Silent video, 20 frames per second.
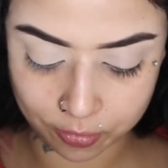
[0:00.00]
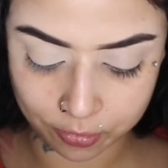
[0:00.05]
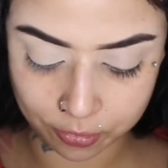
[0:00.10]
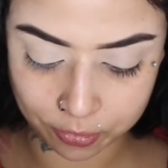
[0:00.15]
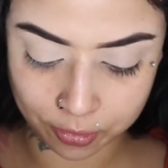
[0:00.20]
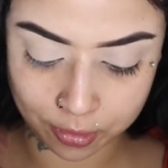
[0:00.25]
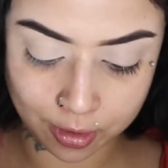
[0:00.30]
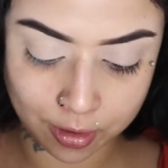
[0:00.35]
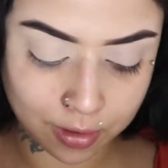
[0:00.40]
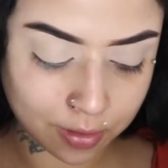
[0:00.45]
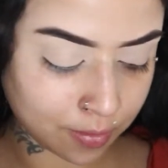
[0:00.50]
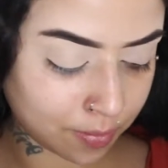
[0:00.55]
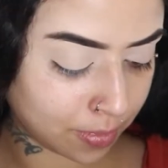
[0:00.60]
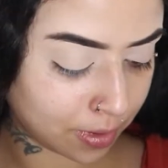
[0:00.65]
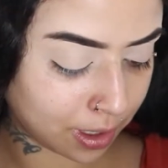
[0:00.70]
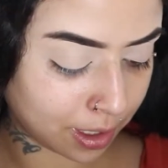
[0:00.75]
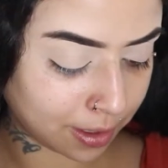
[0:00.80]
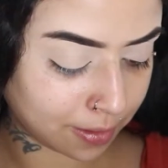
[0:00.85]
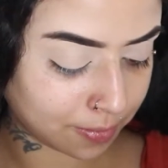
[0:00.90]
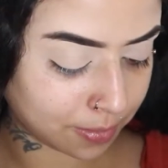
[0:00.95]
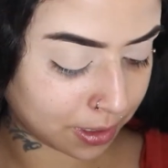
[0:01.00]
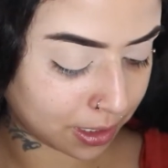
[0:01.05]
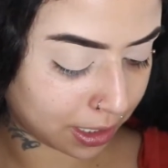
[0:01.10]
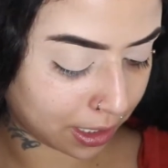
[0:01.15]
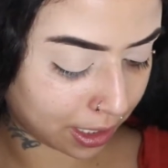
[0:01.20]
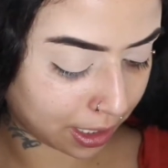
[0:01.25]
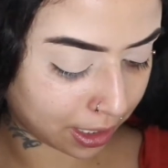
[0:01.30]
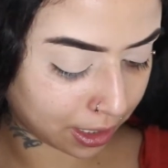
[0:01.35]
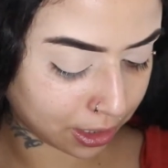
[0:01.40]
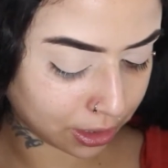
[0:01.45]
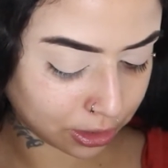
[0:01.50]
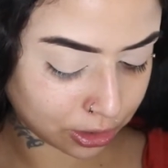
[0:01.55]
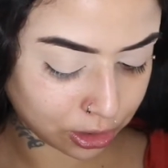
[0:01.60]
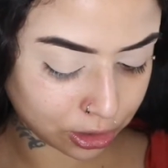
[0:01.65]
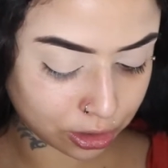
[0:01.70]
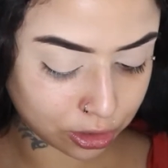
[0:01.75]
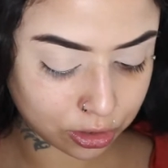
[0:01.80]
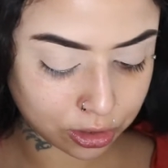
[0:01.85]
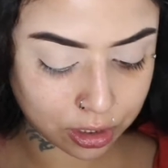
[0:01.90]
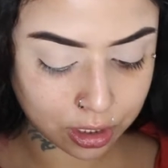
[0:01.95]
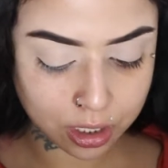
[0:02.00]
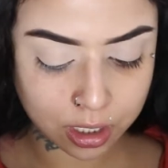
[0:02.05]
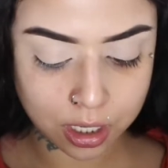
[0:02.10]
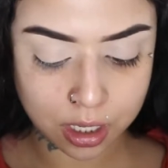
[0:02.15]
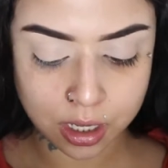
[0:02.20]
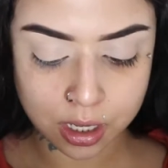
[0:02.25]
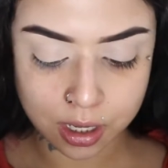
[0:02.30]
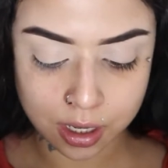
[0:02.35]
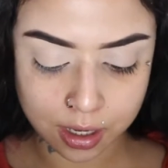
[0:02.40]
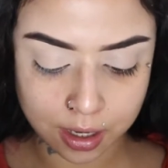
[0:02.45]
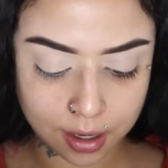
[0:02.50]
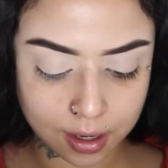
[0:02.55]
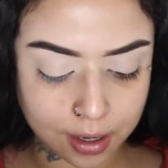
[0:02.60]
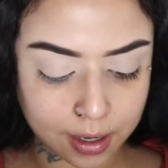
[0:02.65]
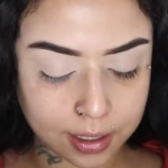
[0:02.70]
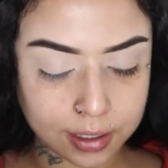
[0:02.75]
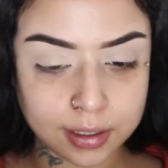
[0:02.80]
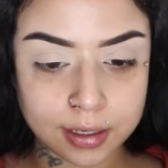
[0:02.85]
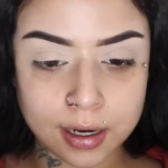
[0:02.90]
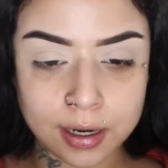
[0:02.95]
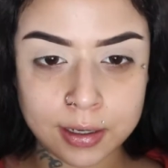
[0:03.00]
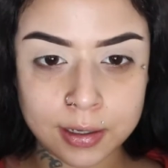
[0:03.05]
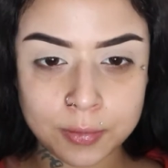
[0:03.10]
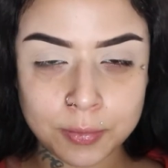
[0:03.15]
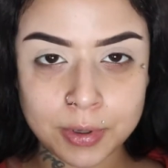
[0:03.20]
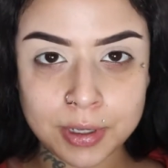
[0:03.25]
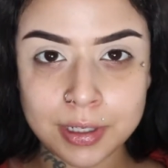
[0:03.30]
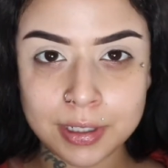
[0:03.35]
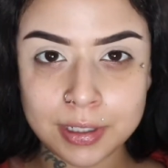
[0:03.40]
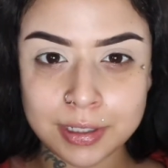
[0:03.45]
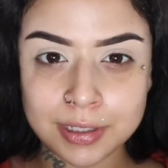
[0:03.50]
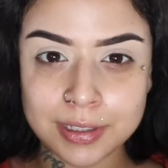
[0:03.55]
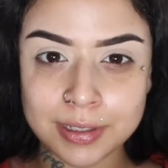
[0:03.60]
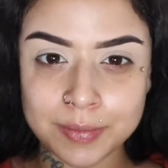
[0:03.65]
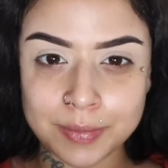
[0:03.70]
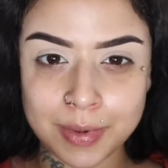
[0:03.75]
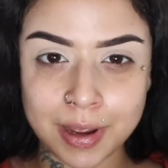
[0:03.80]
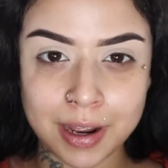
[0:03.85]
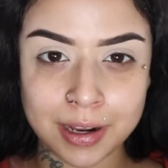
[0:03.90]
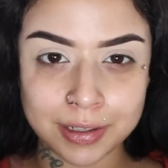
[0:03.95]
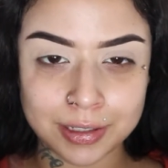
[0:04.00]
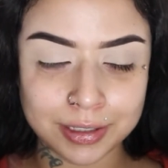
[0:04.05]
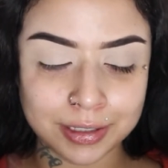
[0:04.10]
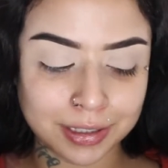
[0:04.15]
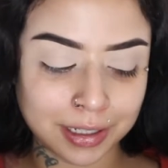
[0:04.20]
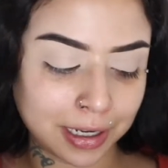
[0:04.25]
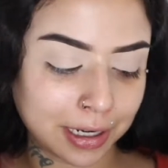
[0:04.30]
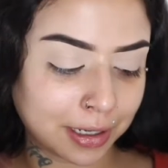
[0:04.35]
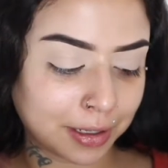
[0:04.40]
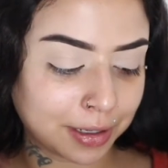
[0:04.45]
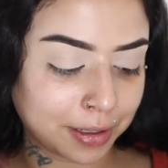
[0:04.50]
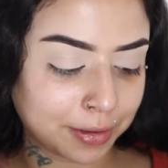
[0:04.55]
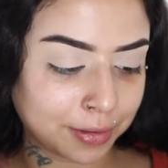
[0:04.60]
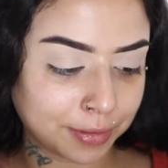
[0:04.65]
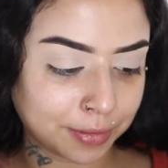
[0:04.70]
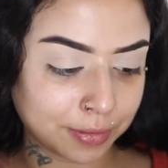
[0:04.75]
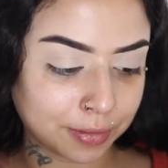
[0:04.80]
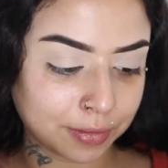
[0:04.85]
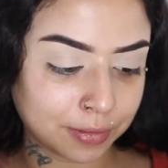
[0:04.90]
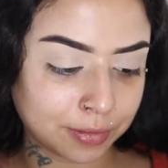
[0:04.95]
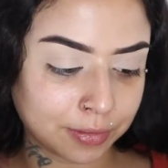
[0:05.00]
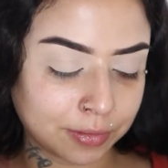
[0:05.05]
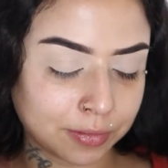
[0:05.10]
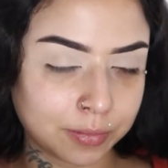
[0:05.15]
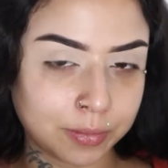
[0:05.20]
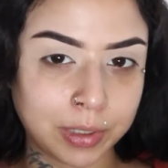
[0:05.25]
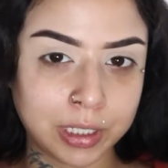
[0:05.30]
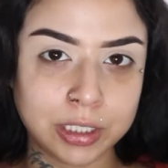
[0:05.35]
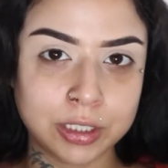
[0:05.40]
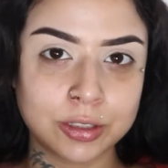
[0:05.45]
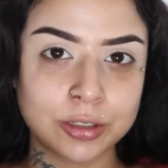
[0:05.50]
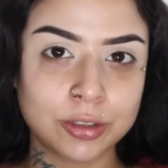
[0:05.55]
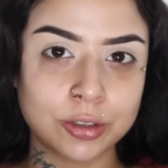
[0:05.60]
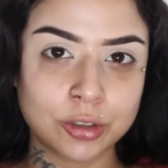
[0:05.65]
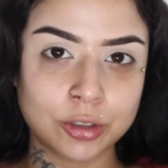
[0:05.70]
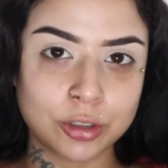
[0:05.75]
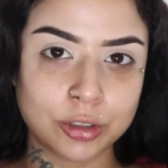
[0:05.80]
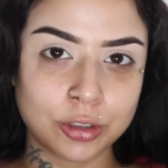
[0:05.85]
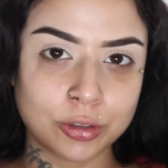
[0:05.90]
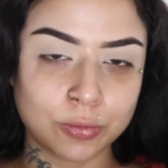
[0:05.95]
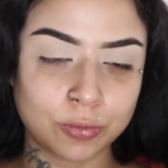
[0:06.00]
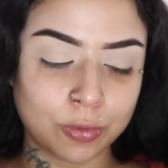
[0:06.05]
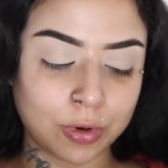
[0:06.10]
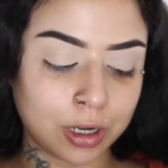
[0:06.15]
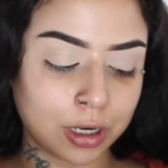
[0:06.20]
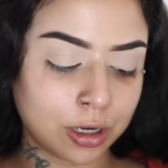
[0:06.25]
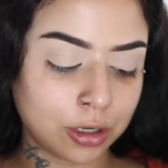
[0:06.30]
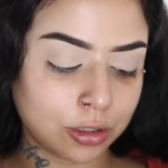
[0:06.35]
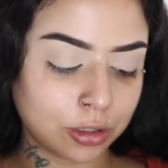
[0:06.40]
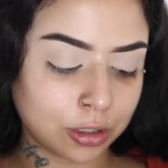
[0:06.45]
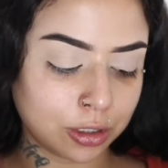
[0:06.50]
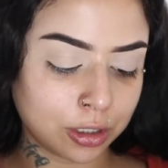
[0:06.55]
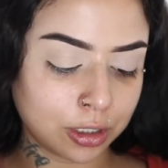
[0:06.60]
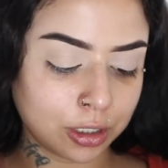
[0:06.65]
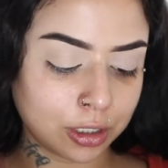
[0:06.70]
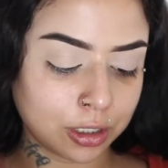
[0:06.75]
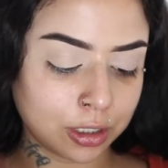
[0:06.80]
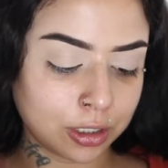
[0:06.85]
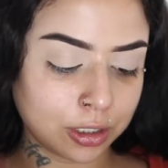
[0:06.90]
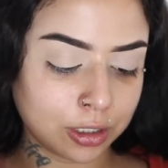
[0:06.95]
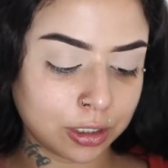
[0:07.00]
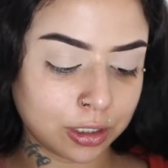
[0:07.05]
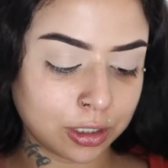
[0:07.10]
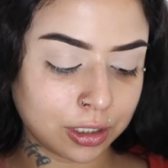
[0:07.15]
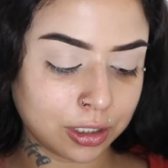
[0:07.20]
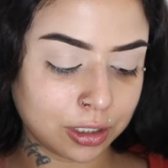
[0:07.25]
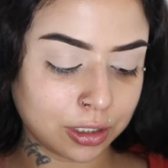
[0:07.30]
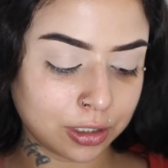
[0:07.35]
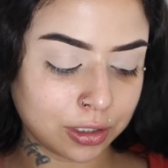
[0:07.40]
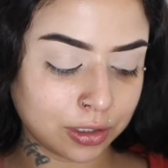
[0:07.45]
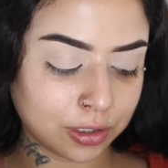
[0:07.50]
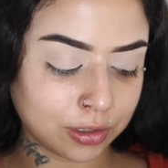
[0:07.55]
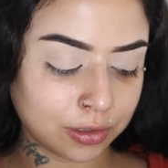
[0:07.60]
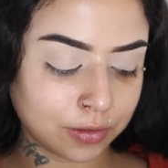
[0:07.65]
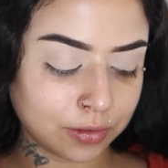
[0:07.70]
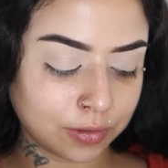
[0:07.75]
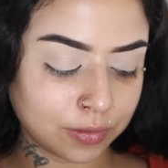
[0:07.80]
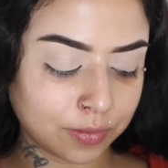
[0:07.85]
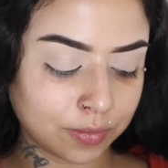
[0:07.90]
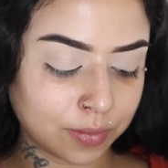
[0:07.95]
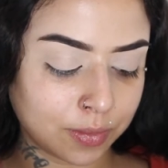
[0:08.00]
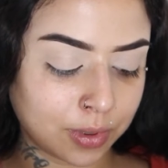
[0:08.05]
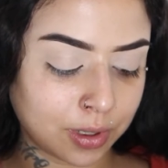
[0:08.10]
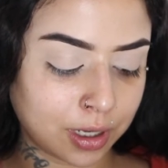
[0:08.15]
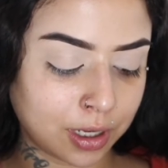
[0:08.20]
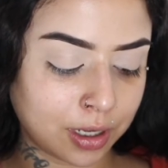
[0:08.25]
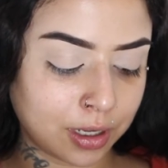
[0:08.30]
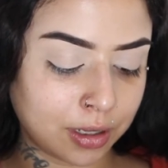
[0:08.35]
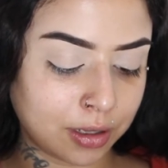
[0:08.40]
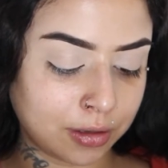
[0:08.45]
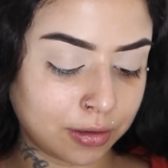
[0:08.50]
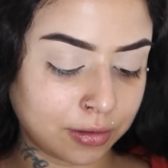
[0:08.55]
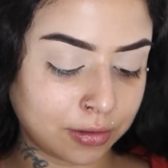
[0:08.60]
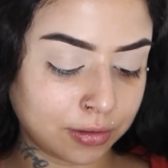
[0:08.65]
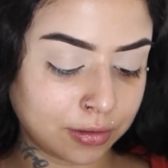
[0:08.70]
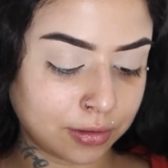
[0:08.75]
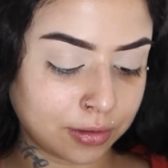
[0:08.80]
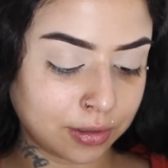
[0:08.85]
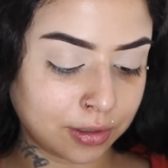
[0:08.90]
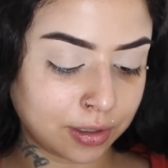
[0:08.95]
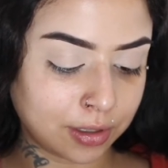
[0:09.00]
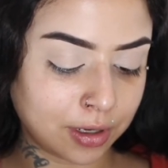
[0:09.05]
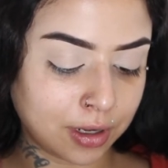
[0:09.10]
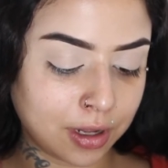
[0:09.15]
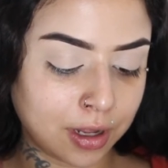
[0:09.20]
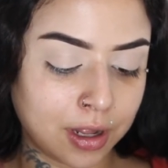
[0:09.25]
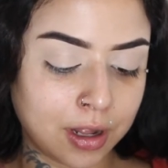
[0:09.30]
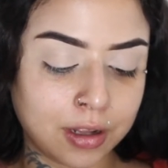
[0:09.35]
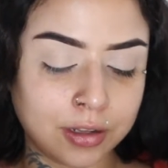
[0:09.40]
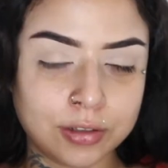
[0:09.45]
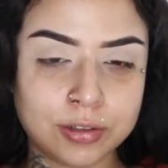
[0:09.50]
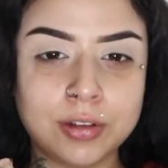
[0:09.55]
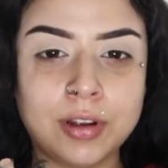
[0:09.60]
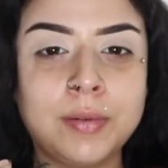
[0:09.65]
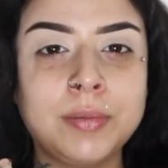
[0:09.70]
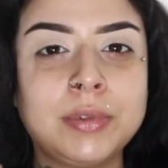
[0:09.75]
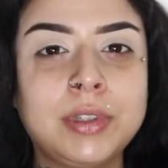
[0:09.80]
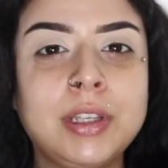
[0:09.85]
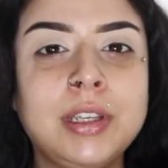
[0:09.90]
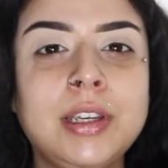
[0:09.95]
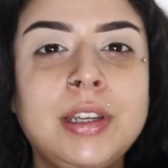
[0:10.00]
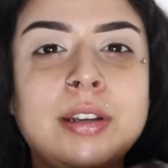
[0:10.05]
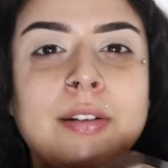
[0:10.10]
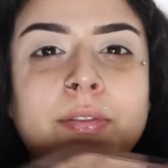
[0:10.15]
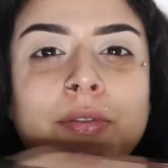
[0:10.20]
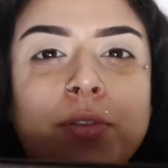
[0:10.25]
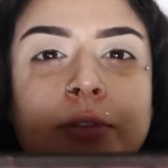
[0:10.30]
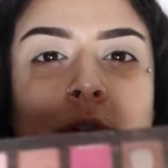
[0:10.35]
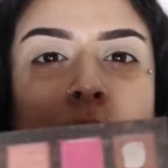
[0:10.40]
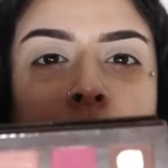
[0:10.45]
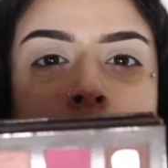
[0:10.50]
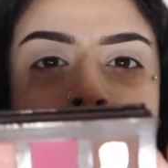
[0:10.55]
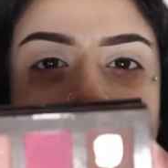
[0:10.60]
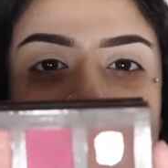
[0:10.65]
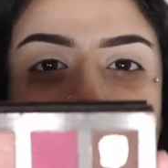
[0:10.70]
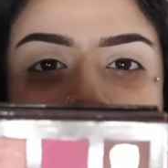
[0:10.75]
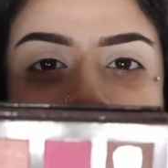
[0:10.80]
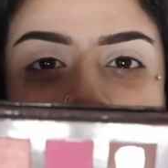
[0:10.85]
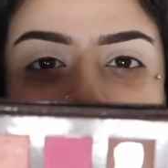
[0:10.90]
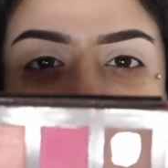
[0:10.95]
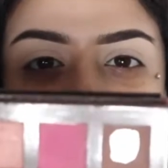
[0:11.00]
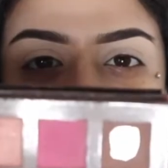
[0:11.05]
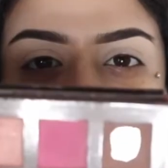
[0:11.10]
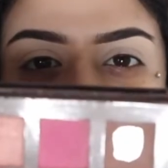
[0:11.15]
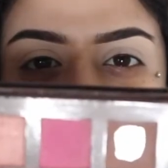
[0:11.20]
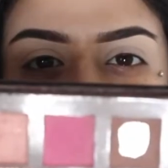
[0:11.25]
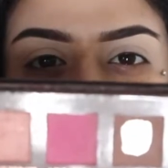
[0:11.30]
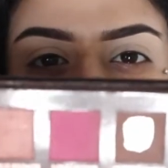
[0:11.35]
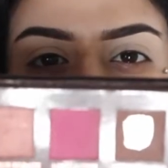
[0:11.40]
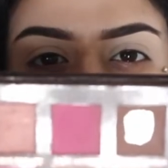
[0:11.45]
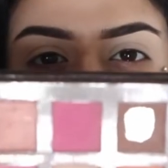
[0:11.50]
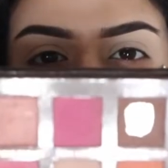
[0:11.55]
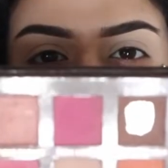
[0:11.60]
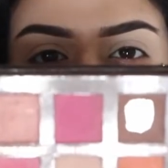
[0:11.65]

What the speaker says: from ABH. I kind of want it to match like my sweater, but so I'm thinking of going with like this